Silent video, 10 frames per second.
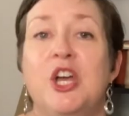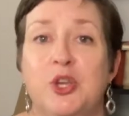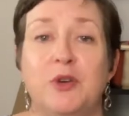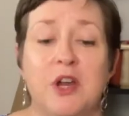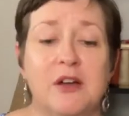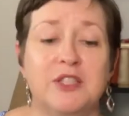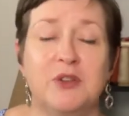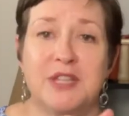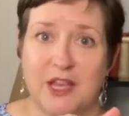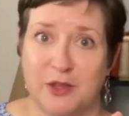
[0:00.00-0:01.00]
You can also
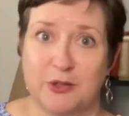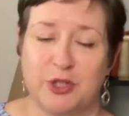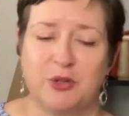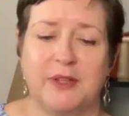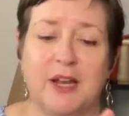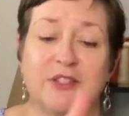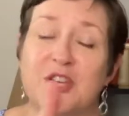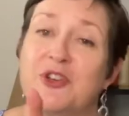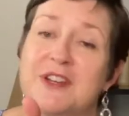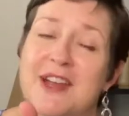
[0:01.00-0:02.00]
take those two layers and
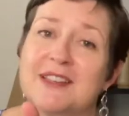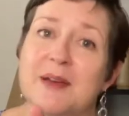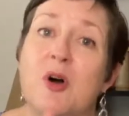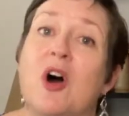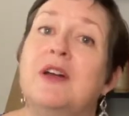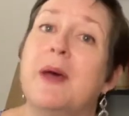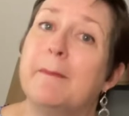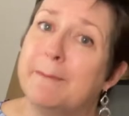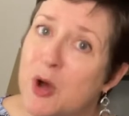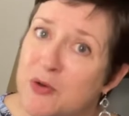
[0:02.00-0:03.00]
you connect them on
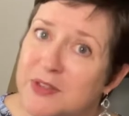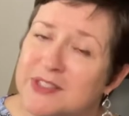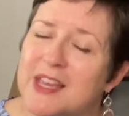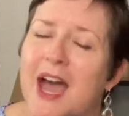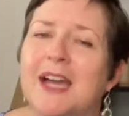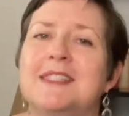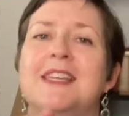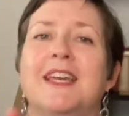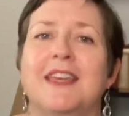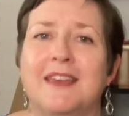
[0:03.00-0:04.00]
both sides,
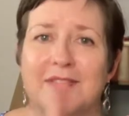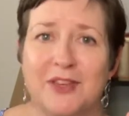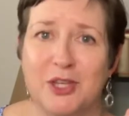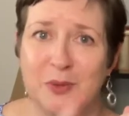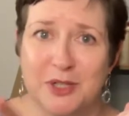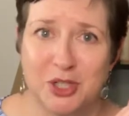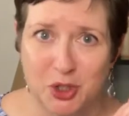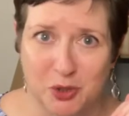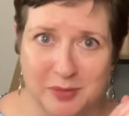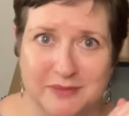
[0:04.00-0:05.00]
giving you a
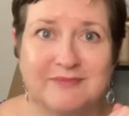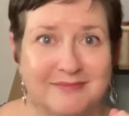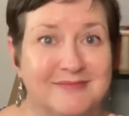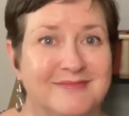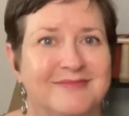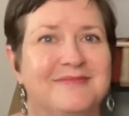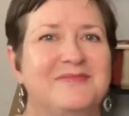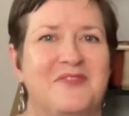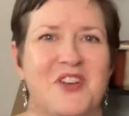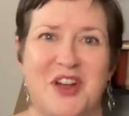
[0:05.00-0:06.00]
tube. Mm -hmm.
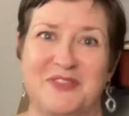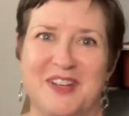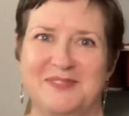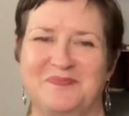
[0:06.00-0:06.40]
Very fun.